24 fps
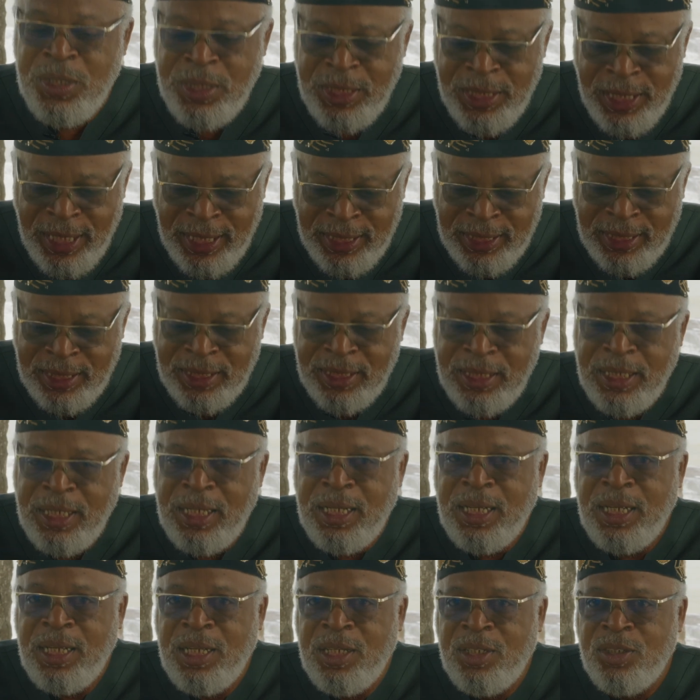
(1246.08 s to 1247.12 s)
Yes.
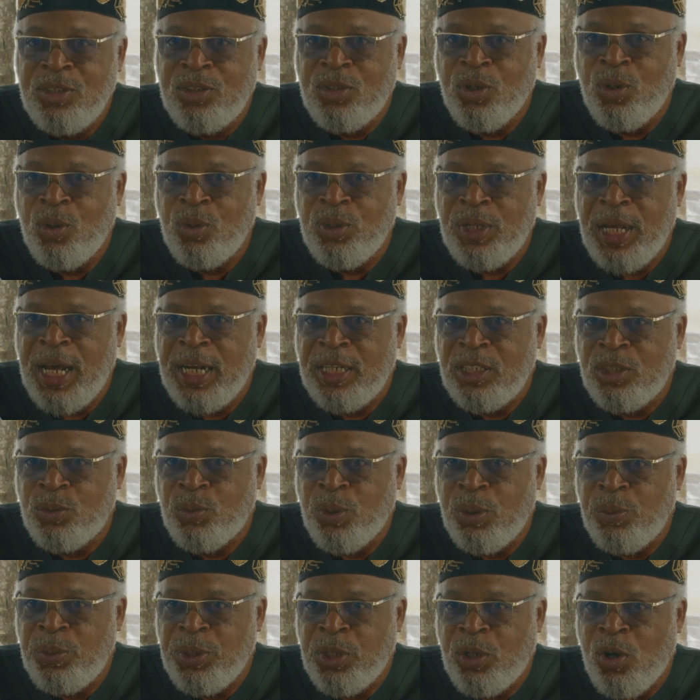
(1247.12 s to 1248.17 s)
So that is
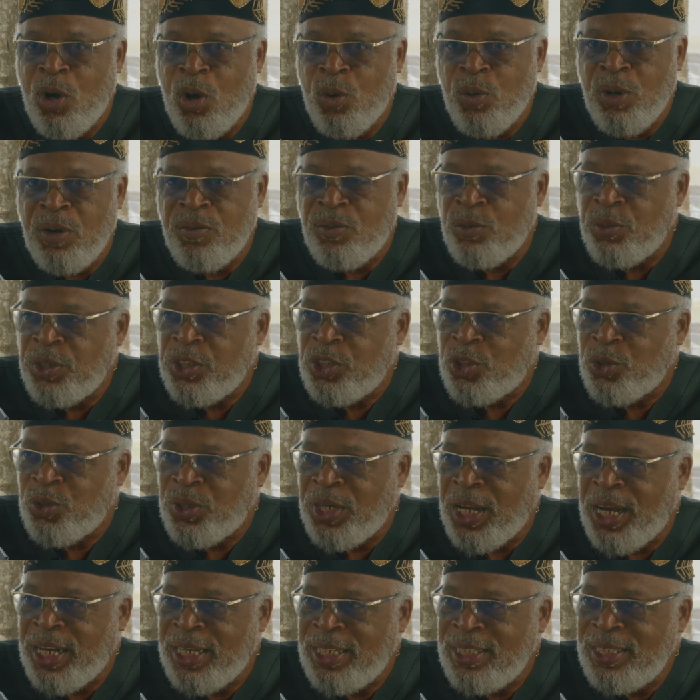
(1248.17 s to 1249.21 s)
what we call reverential
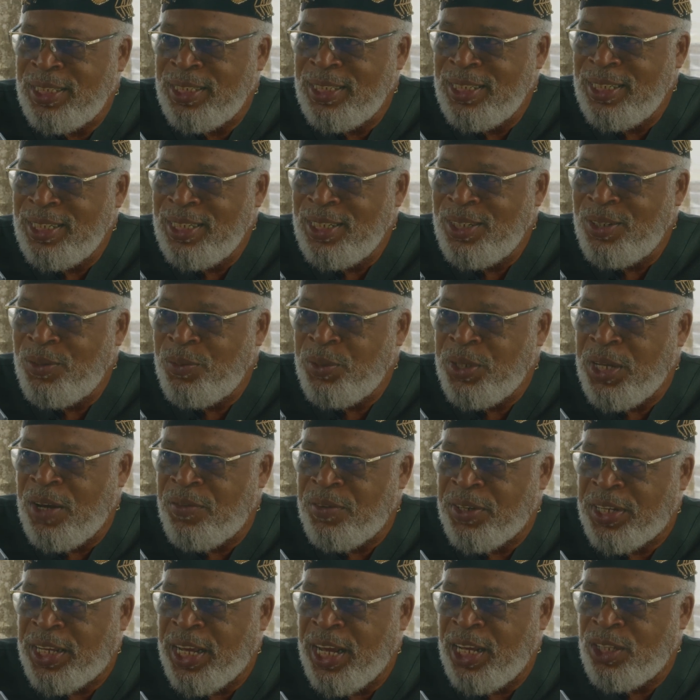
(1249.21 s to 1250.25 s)
night. We
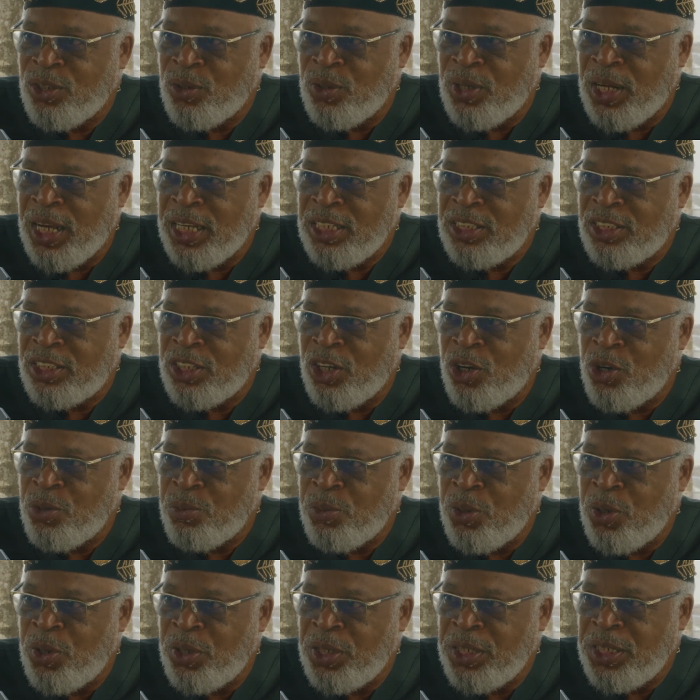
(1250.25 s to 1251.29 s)
have a candlelight
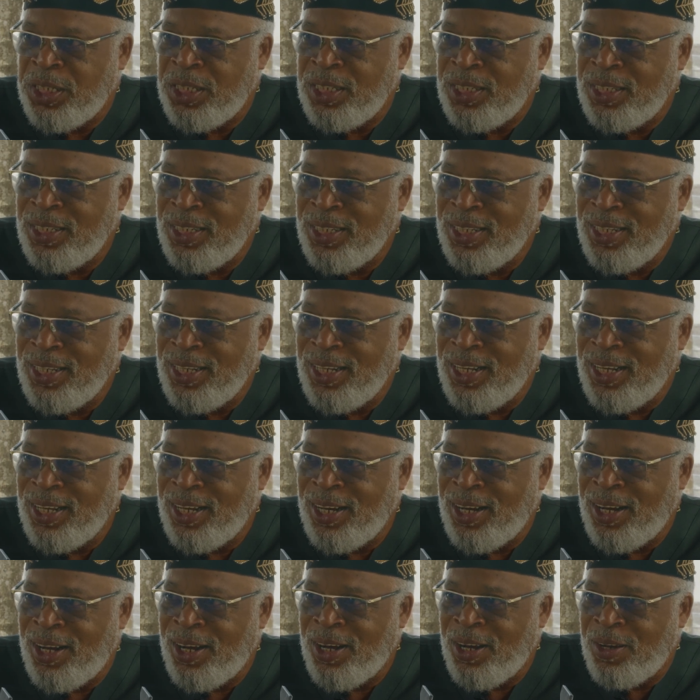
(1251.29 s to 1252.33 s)
ceremony,
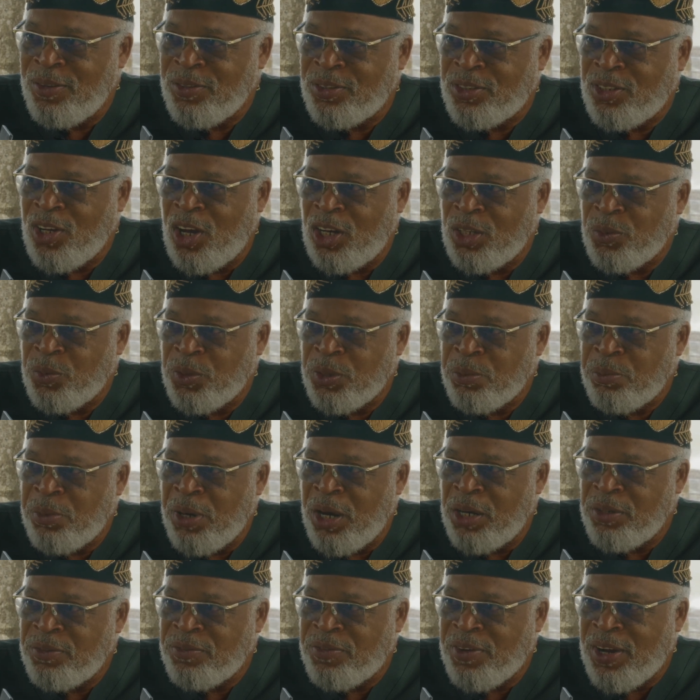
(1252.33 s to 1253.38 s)
starting with a
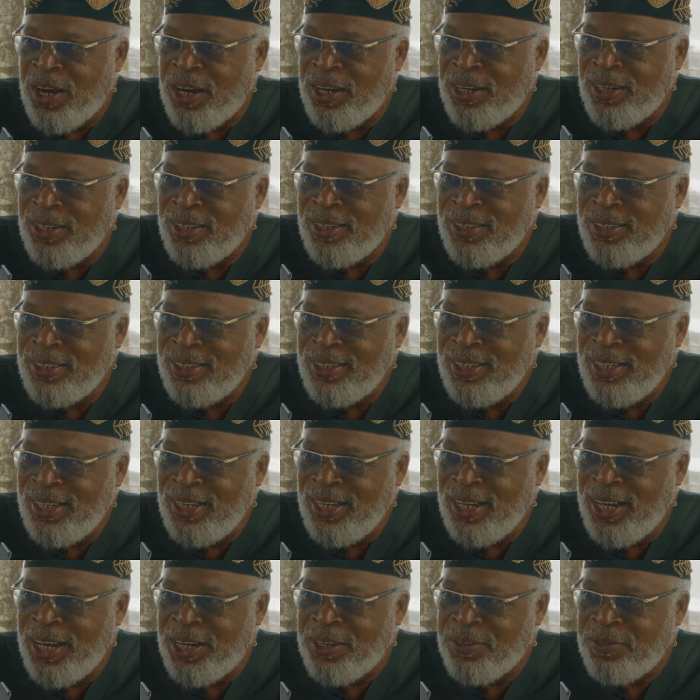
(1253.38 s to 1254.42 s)
bonfire
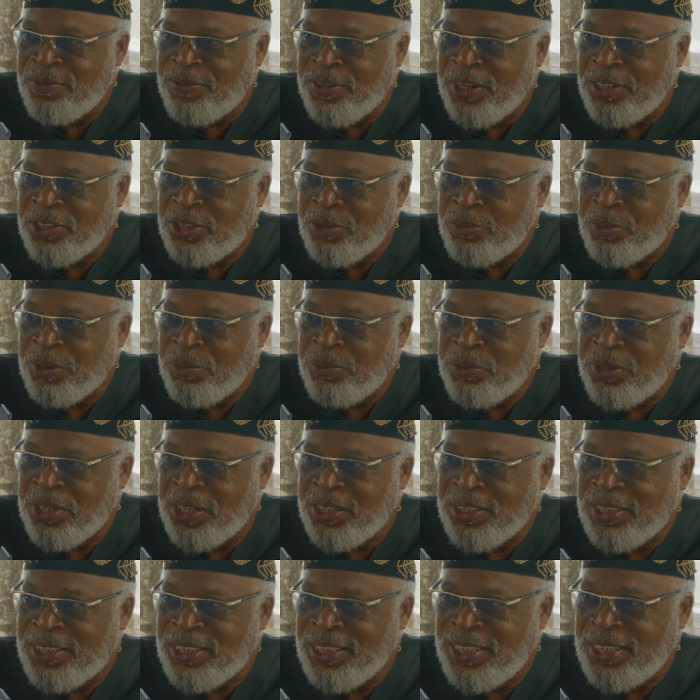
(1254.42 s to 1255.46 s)
at Infantsipim
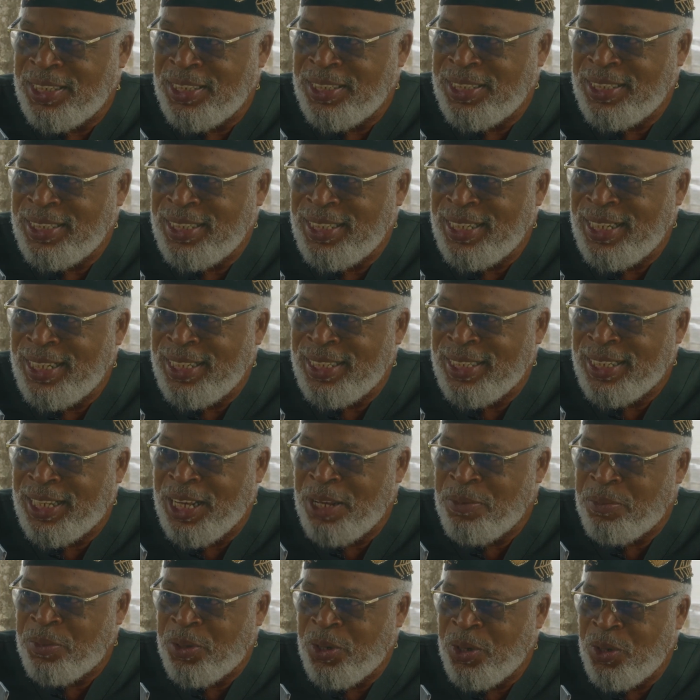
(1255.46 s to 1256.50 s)
Junction in
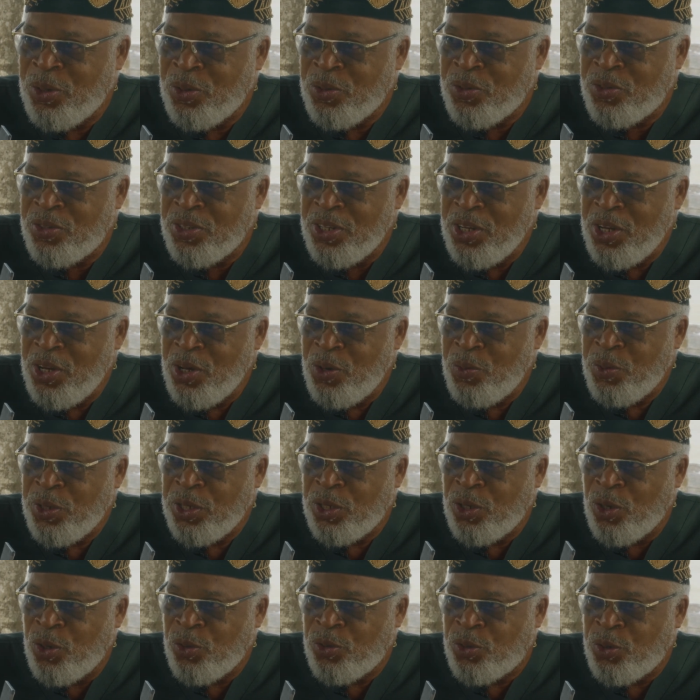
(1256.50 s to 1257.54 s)
Cape Coast.
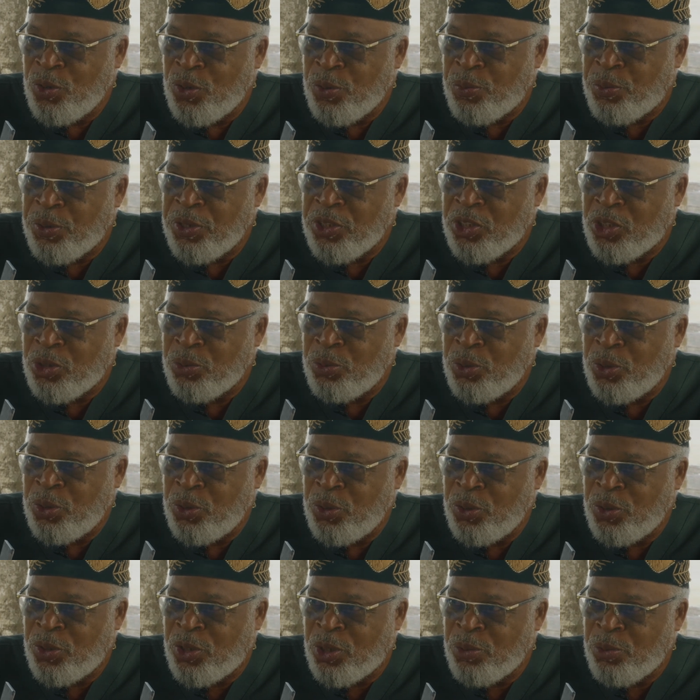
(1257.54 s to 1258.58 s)
We go through the
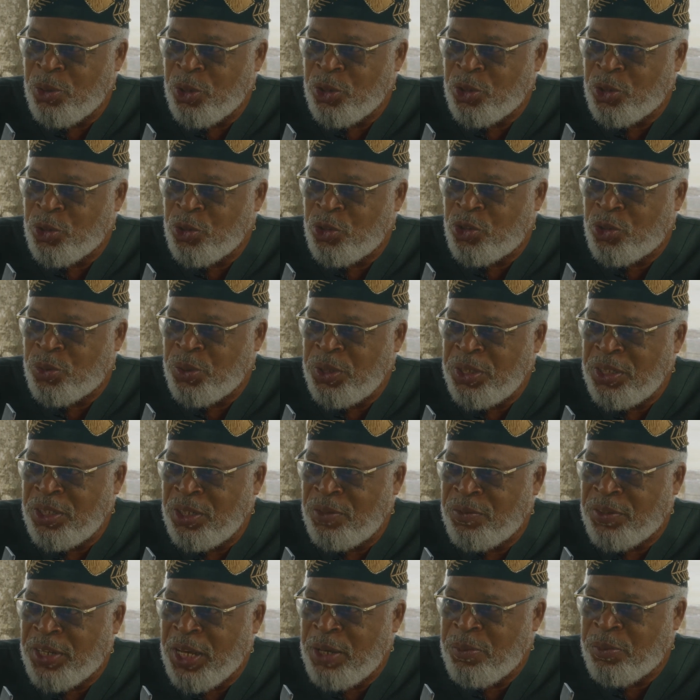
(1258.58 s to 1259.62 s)
principal commercial street
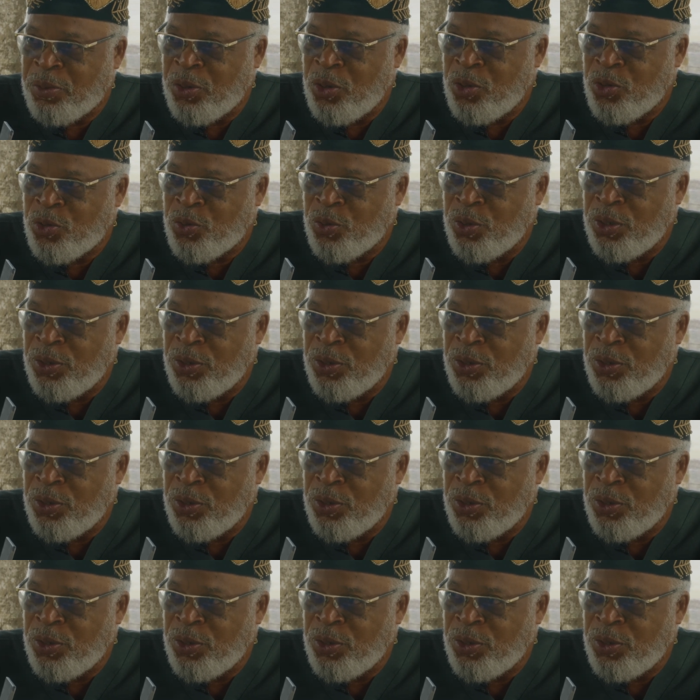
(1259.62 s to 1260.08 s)
of Cape Coast